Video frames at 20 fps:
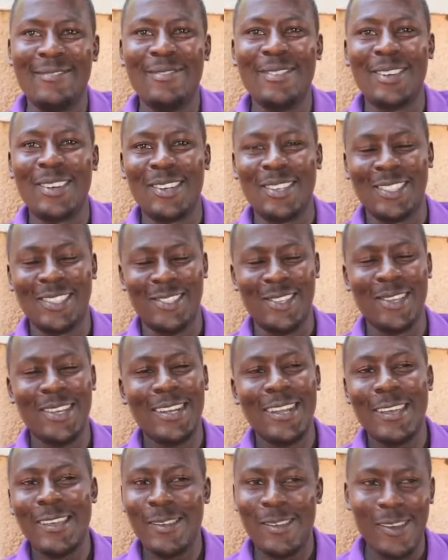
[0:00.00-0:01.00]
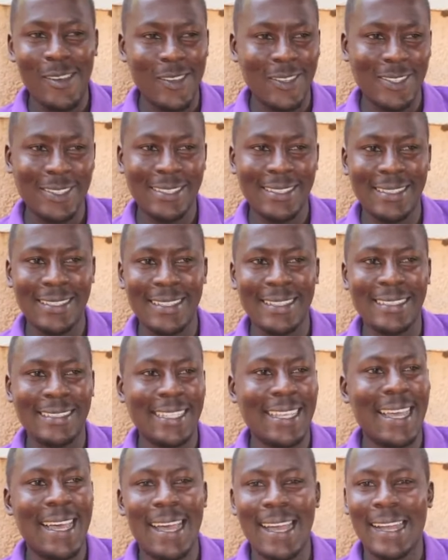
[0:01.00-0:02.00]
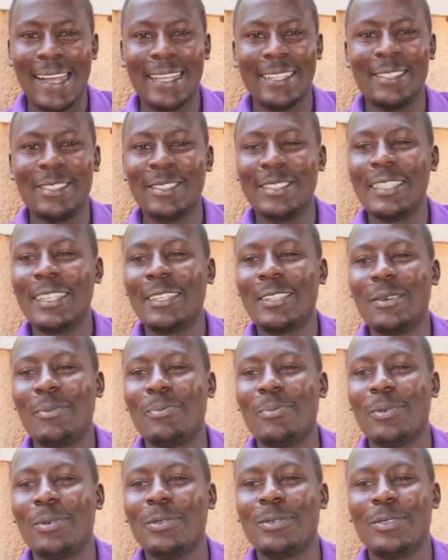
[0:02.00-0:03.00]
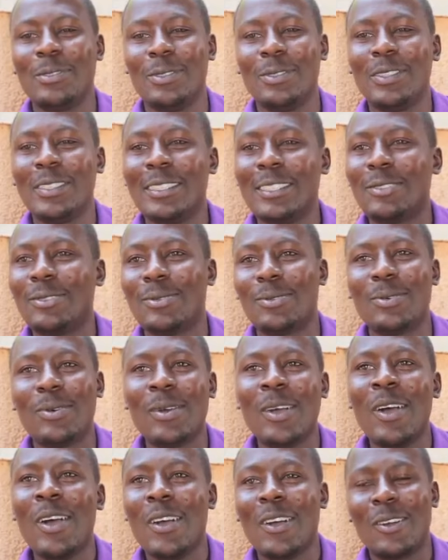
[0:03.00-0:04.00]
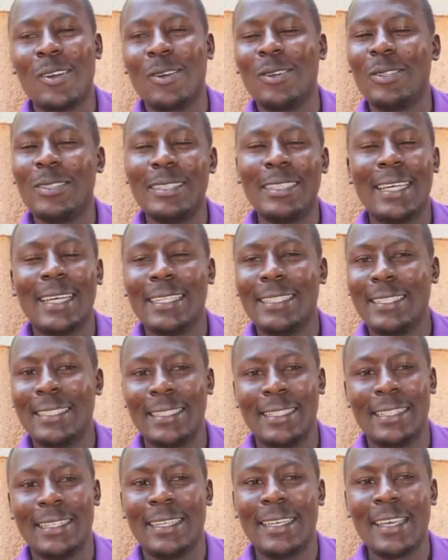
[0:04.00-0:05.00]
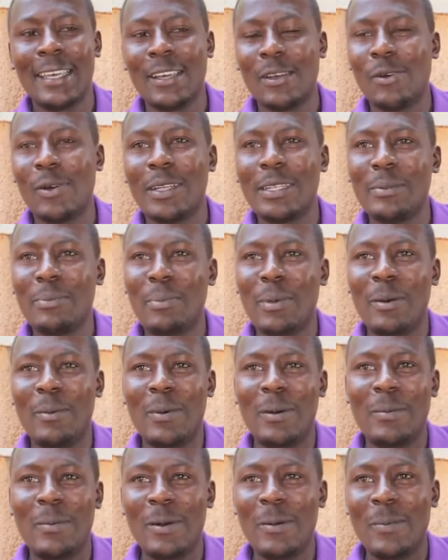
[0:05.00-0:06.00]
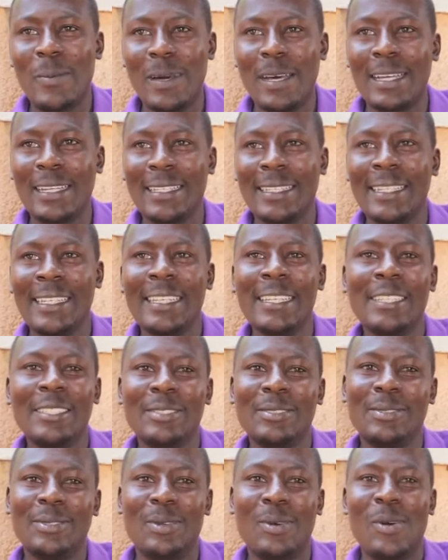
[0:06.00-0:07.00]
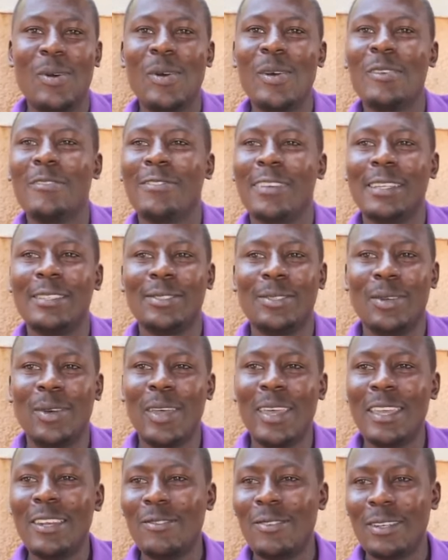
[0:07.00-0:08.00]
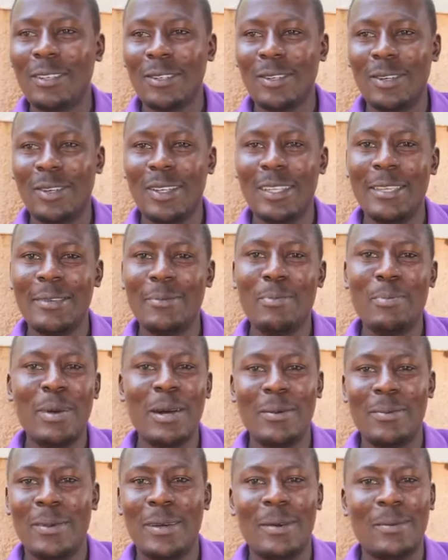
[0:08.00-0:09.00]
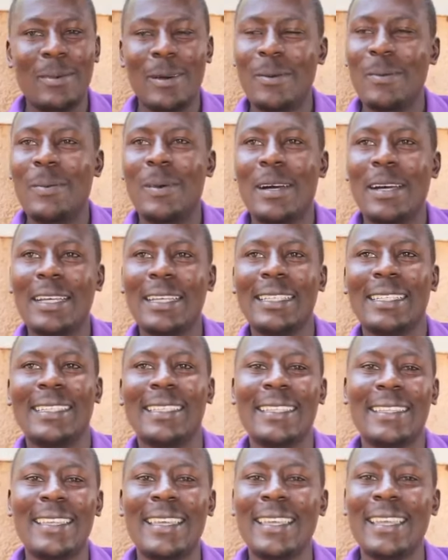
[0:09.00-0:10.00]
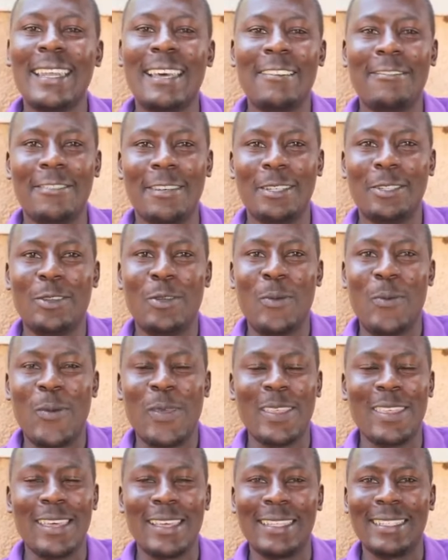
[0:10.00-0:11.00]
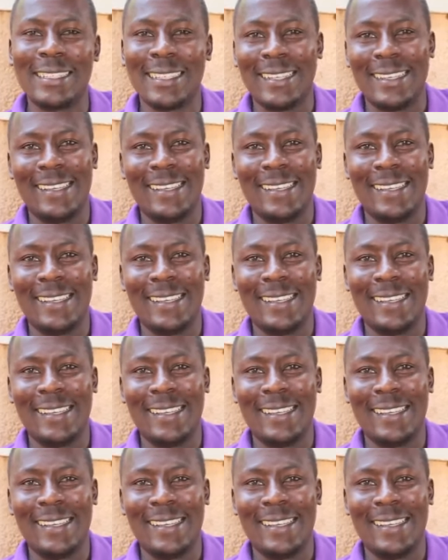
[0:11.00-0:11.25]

Because when I was young, I didn't get opportunity to call that word mama, mama. So if I saw anyone call him mama, mama, they laugh at me that